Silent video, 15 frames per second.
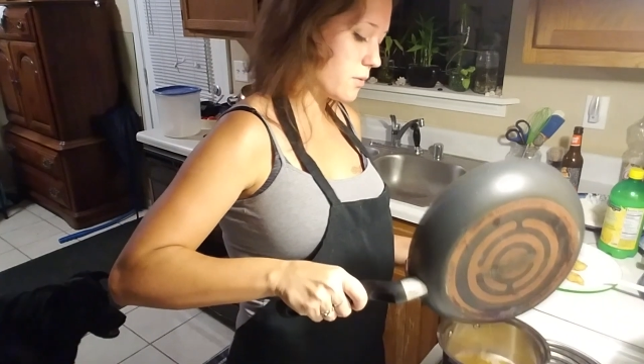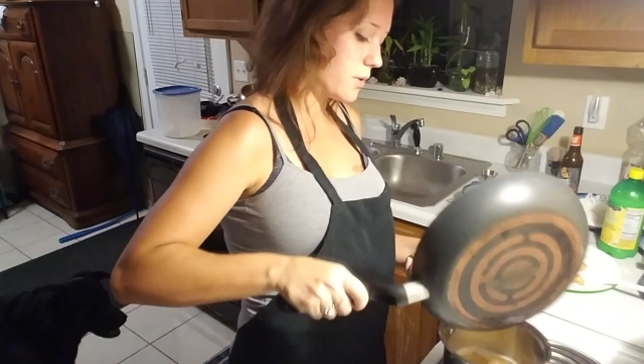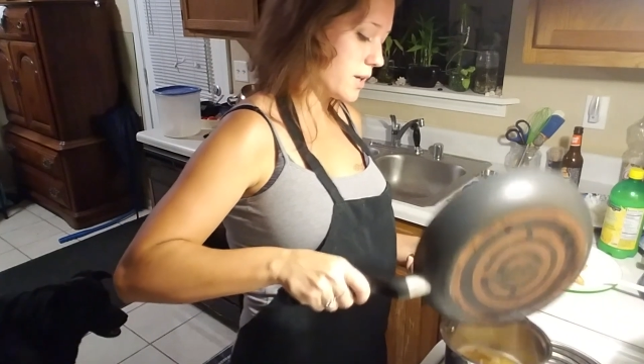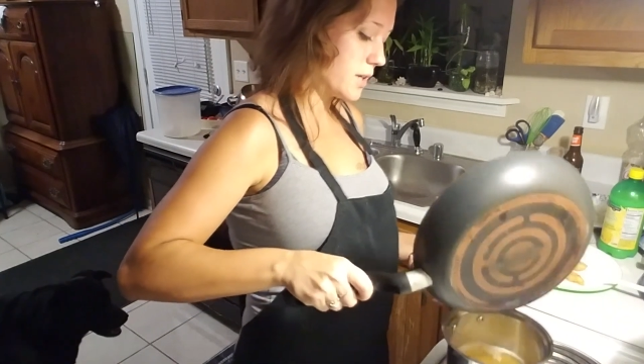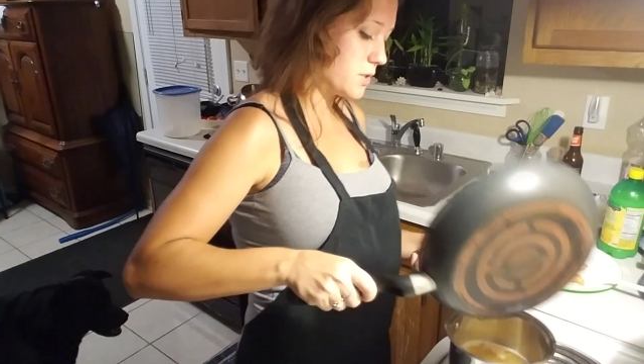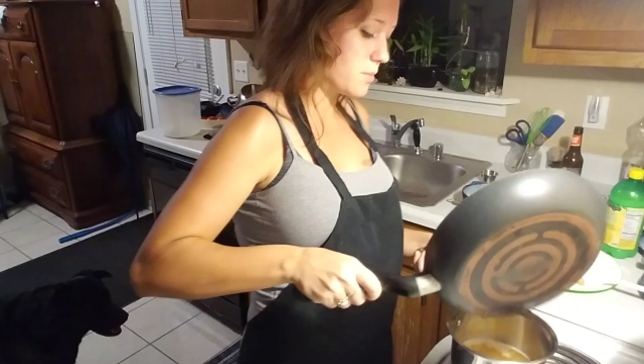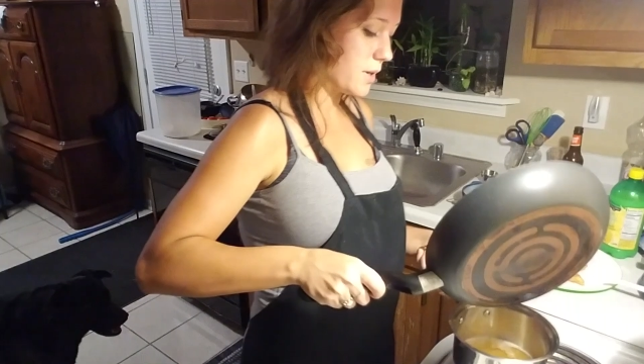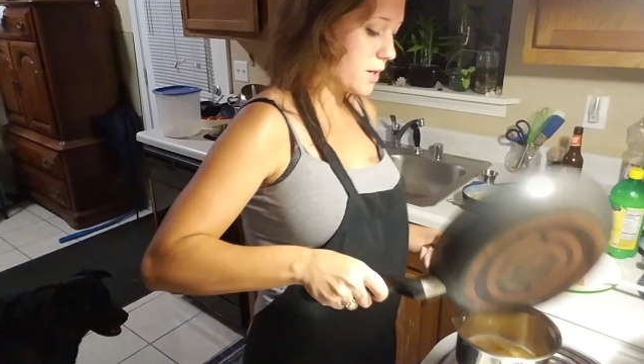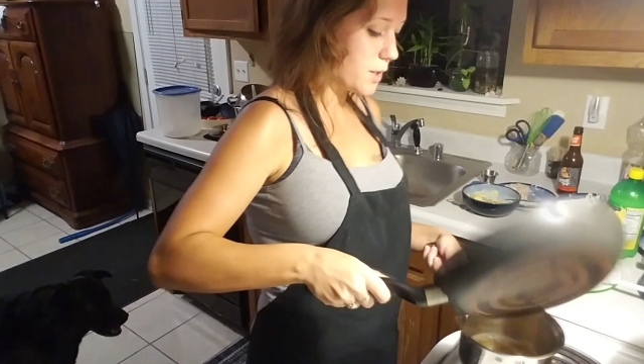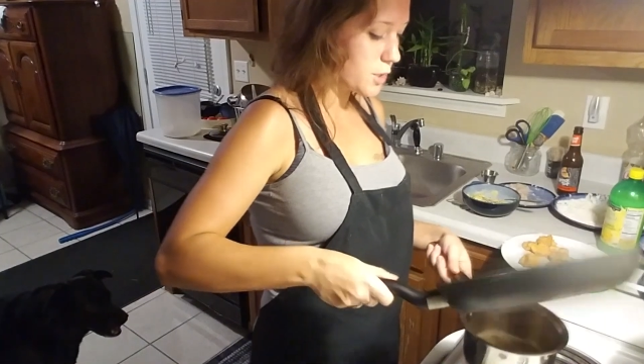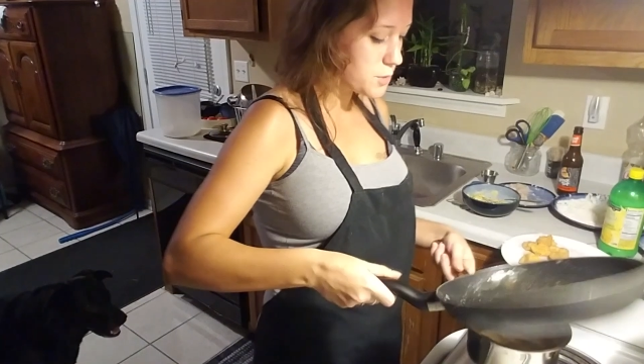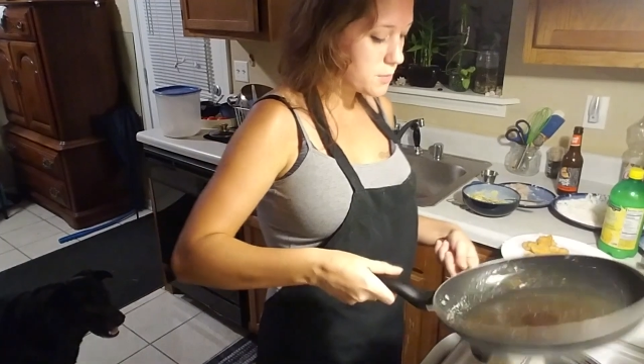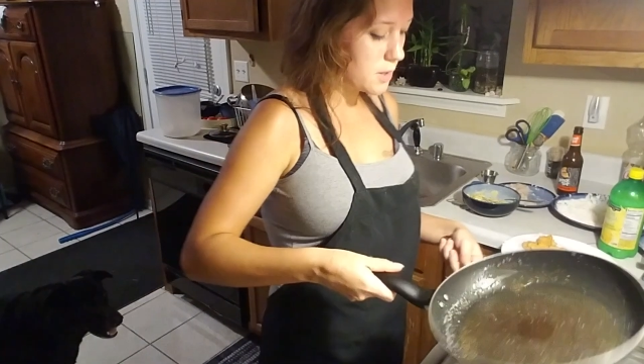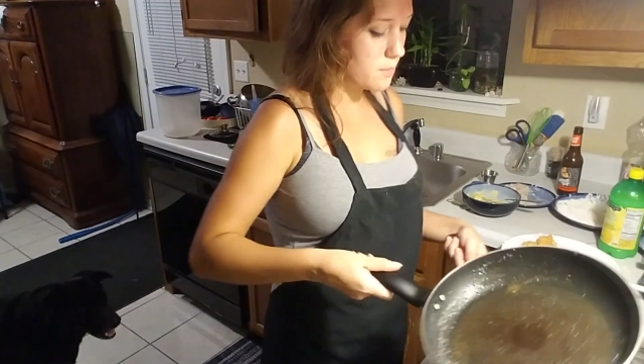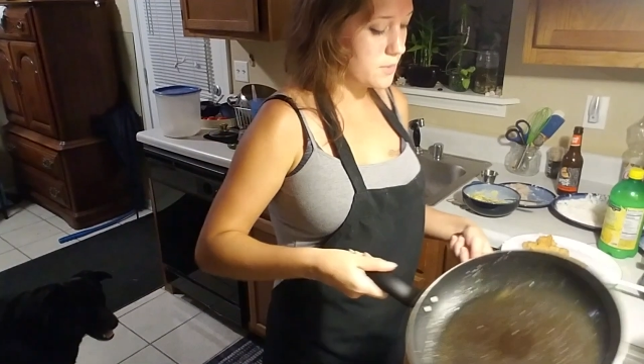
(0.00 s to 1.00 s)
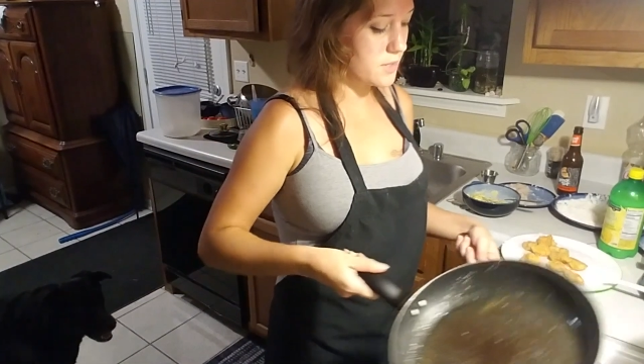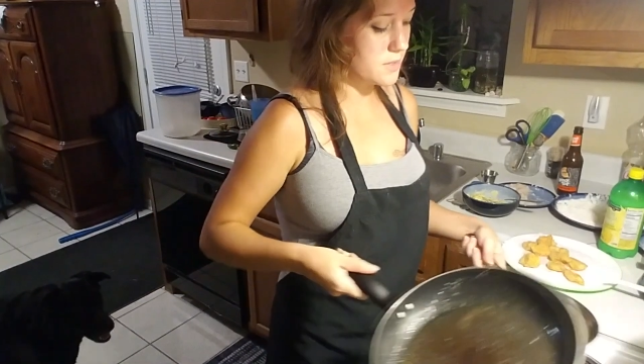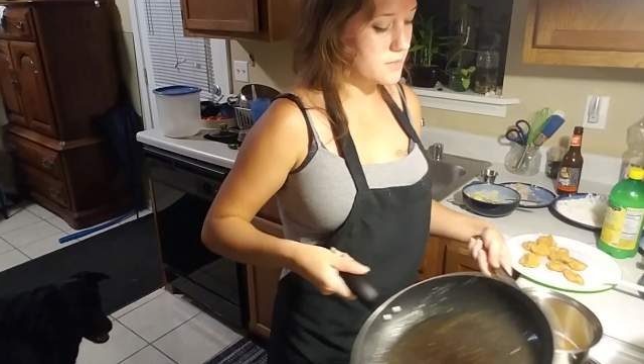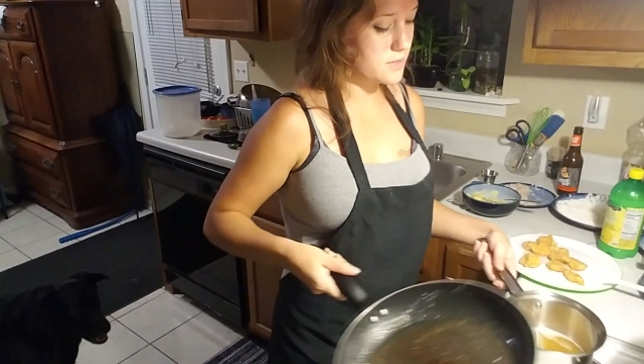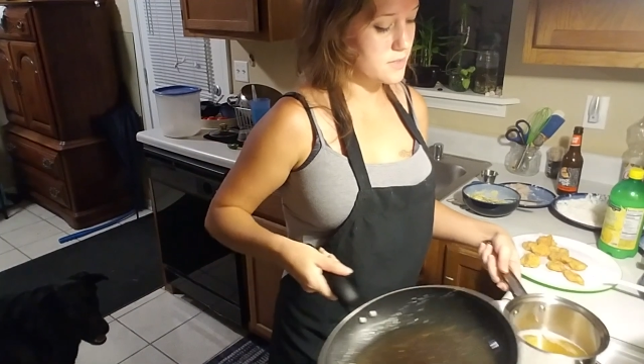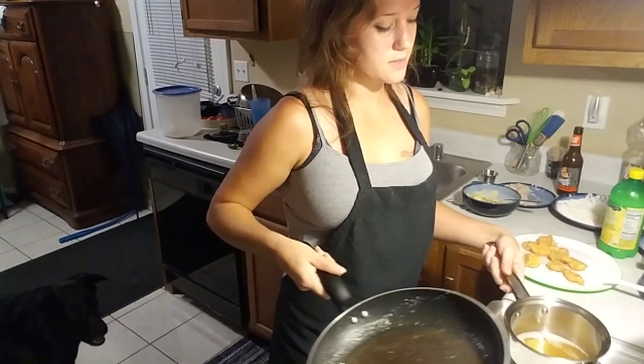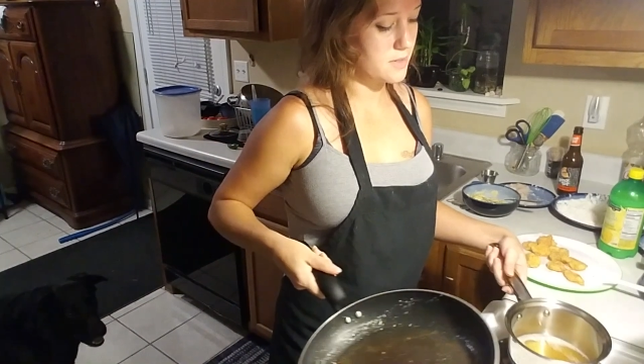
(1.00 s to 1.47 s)
when I do my hush
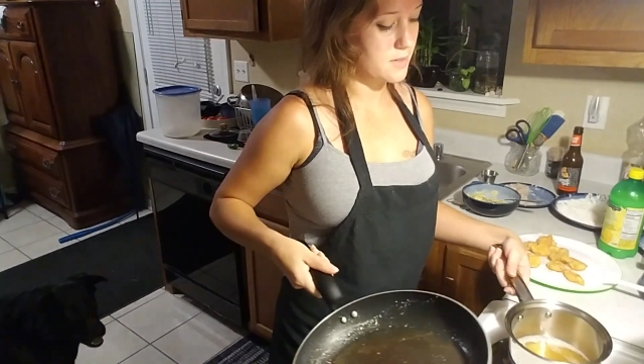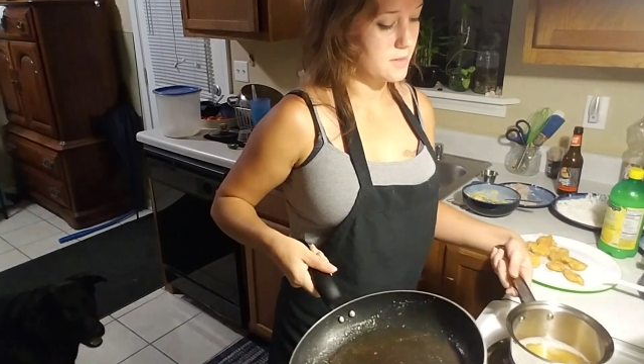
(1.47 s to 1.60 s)
puppies,